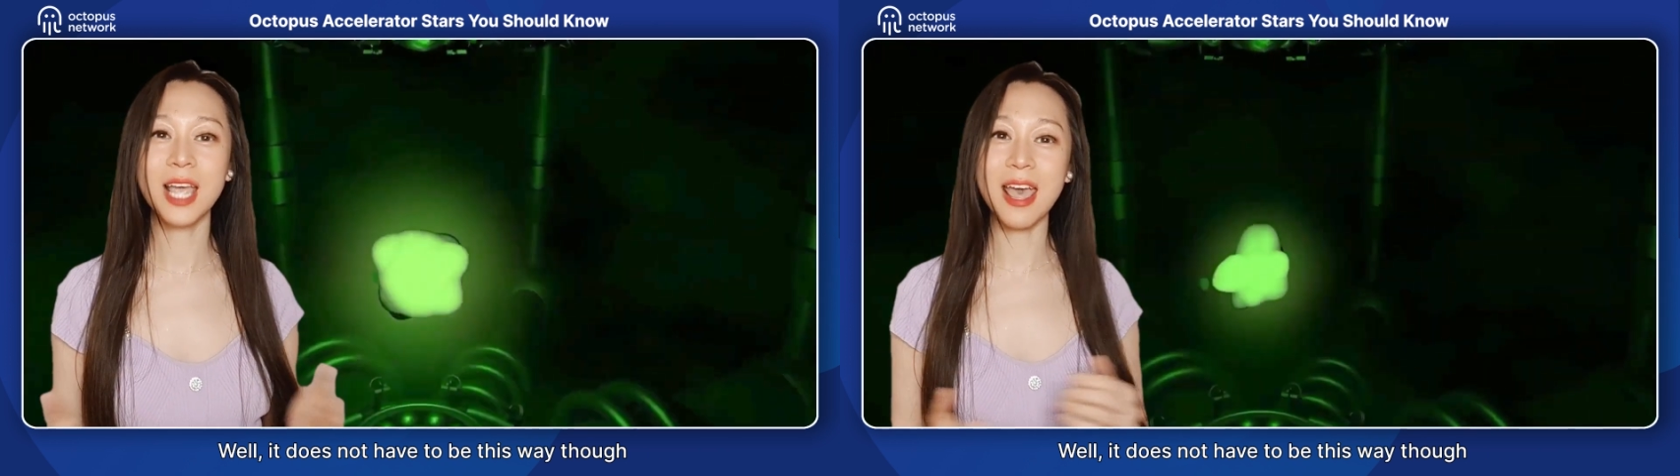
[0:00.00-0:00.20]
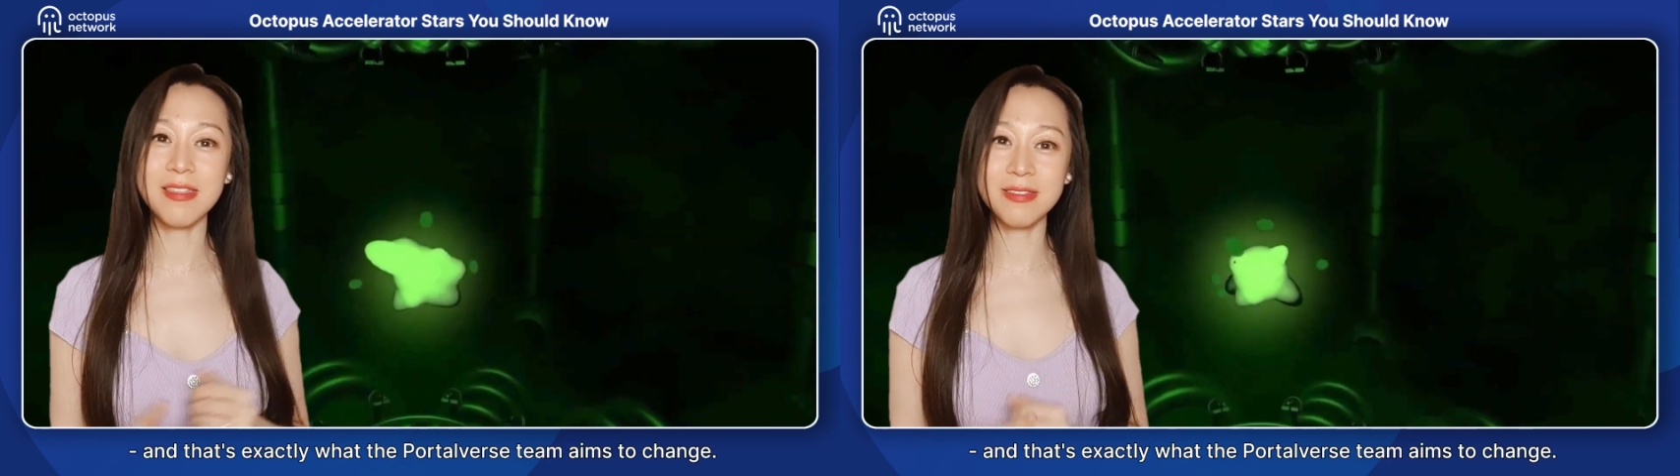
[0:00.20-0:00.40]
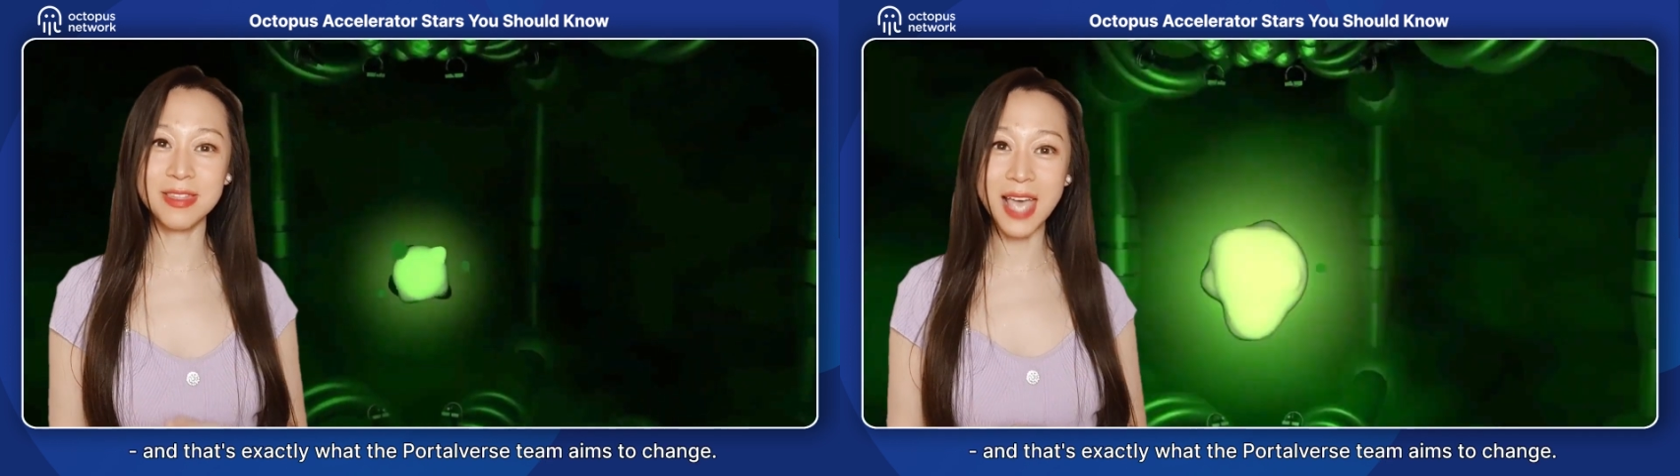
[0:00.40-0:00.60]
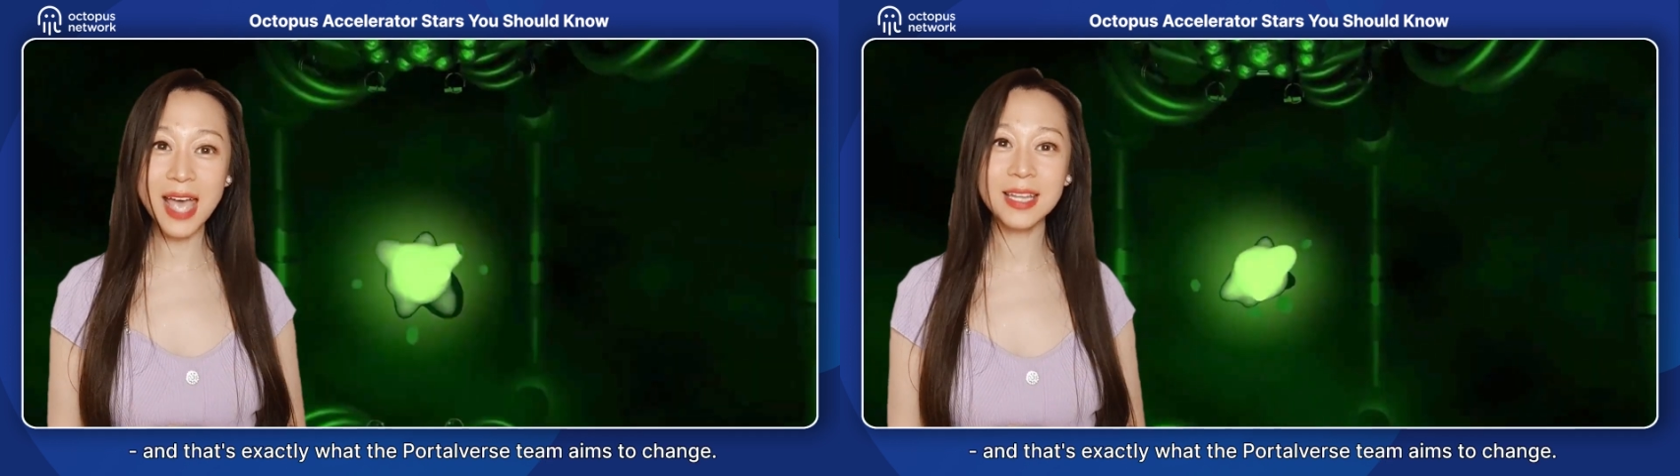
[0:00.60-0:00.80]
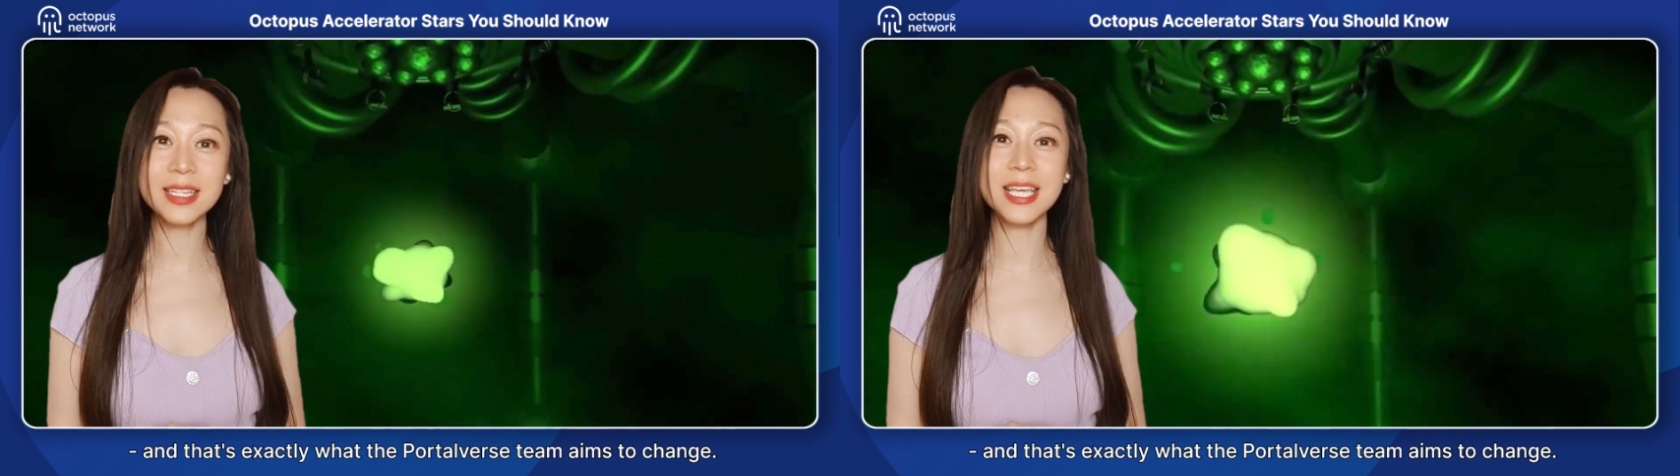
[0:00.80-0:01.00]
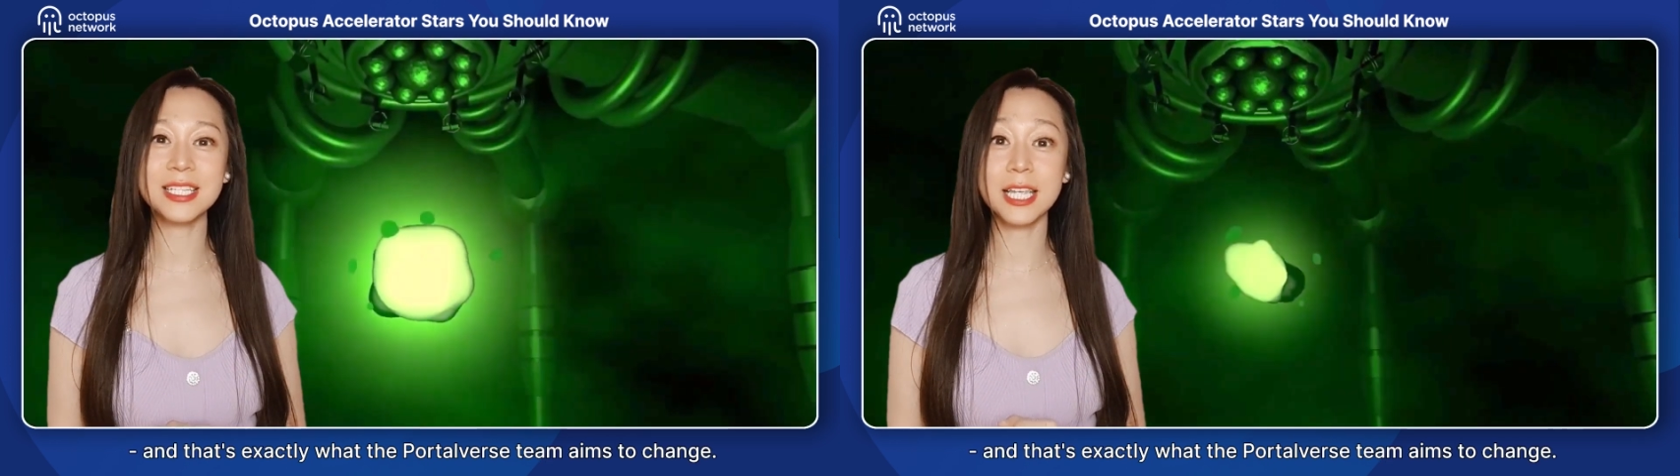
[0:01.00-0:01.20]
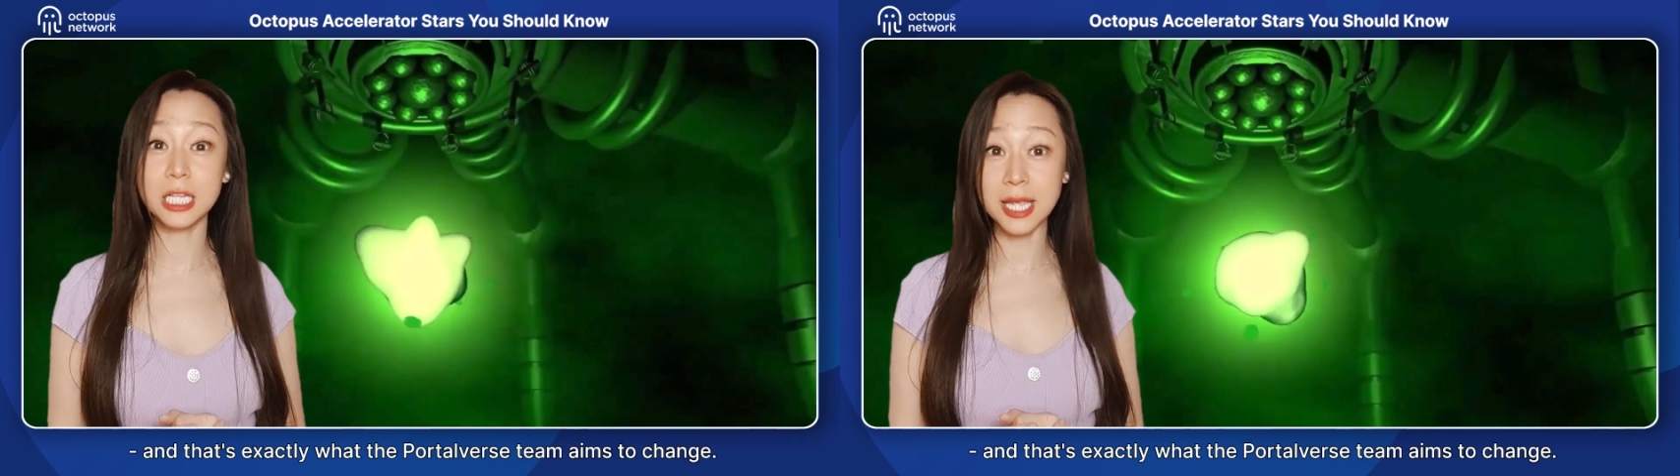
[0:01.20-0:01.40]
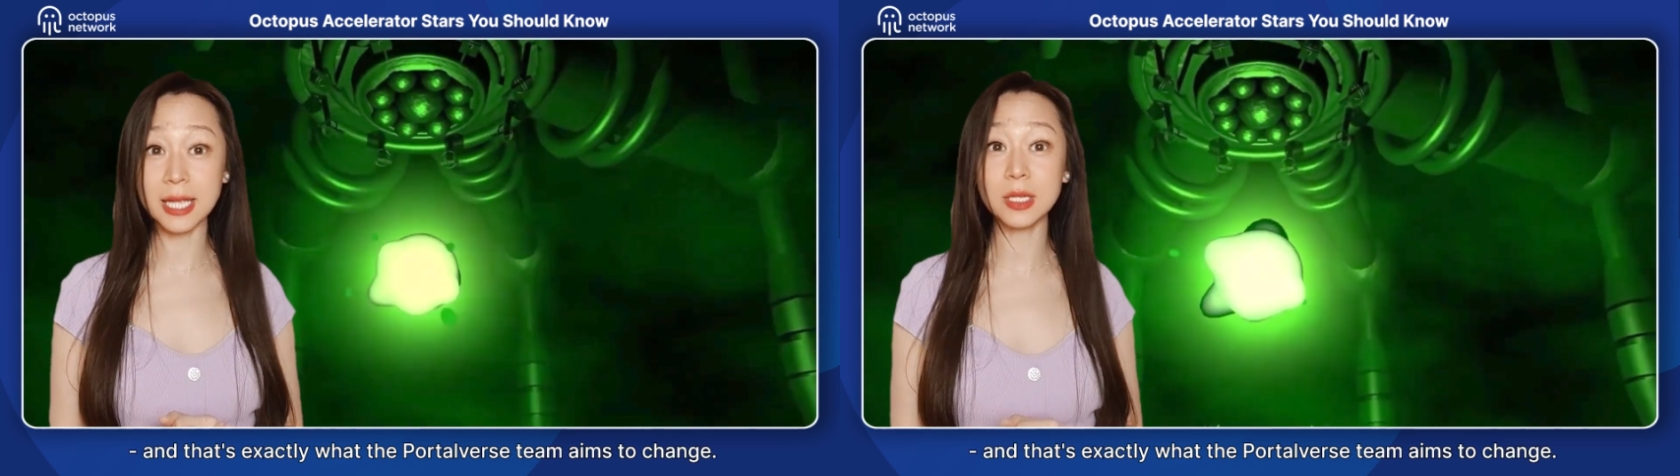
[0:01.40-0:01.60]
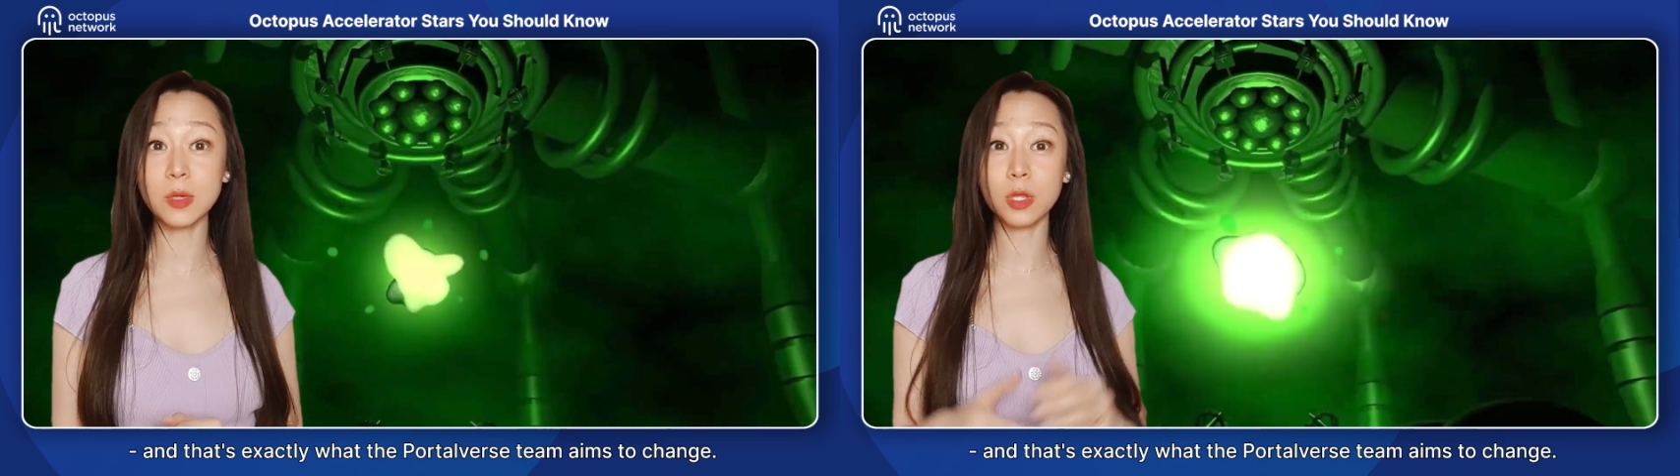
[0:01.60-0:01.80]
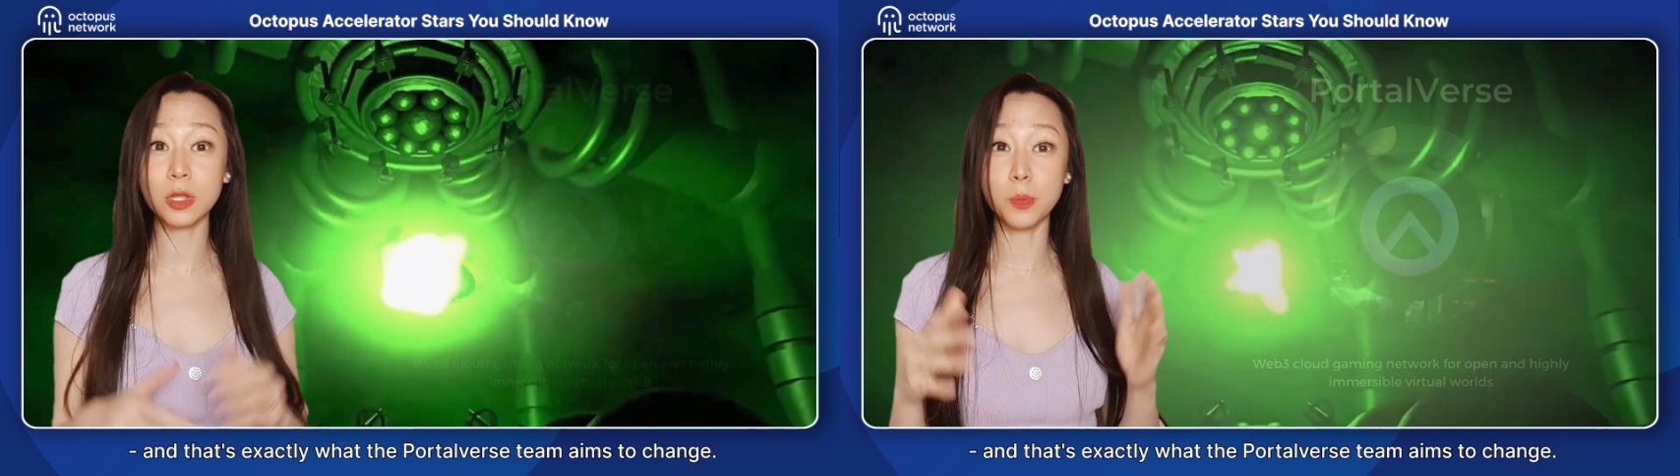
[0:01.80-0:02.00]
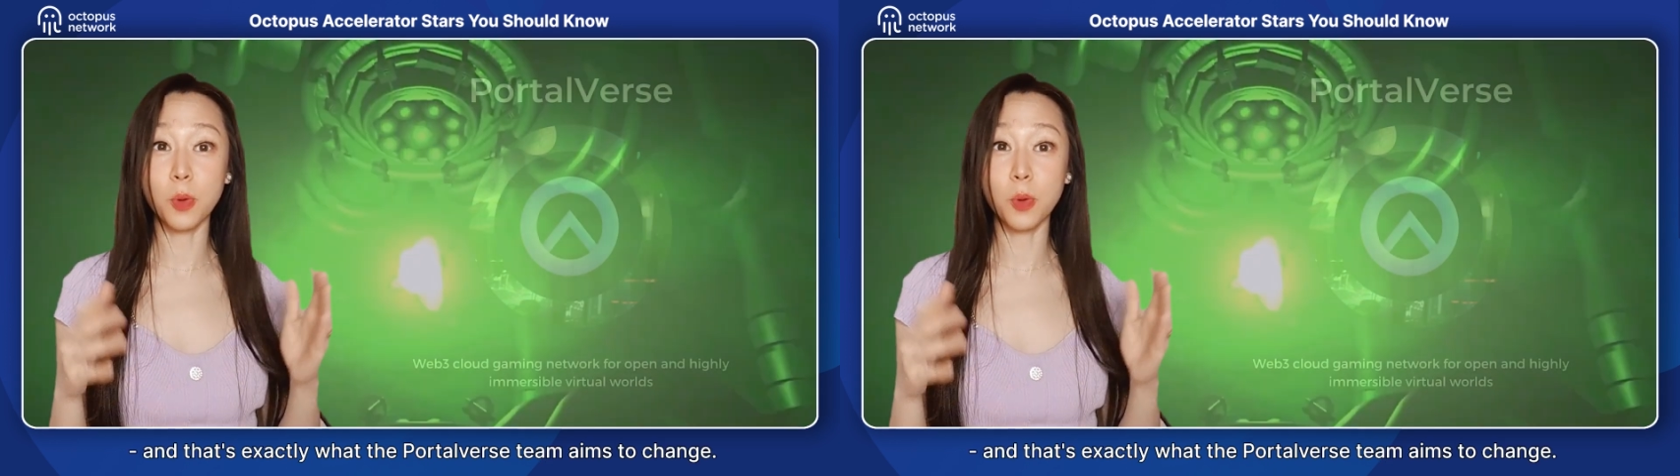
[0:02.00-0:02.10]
and that is exactly what the